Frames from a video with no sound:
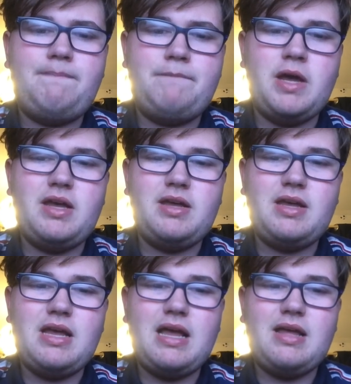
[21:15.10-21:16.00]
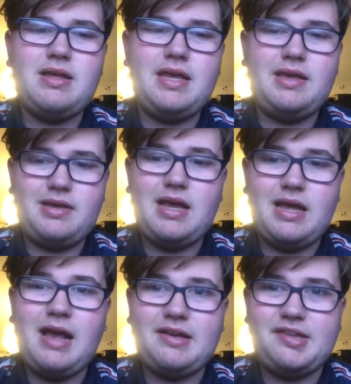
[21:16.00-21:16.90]
But he,
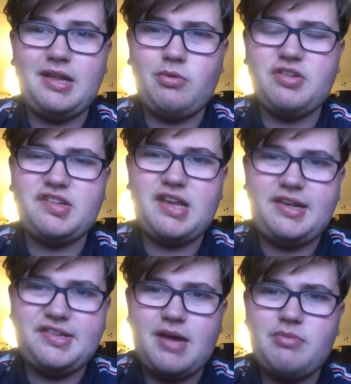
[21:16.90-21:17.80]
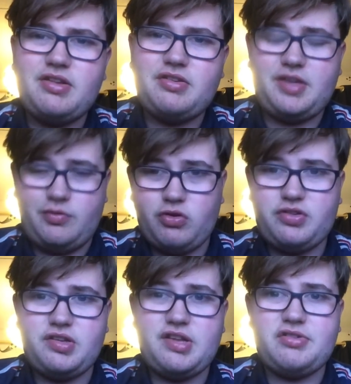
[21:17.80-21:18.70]
I can tell he wants to take his time with this because he
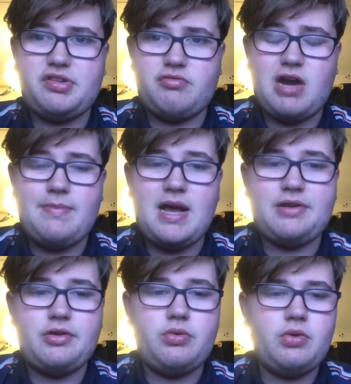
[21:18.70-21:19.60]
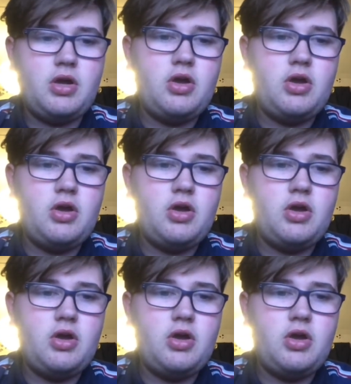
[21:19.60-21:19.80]
wants to sell to the right man who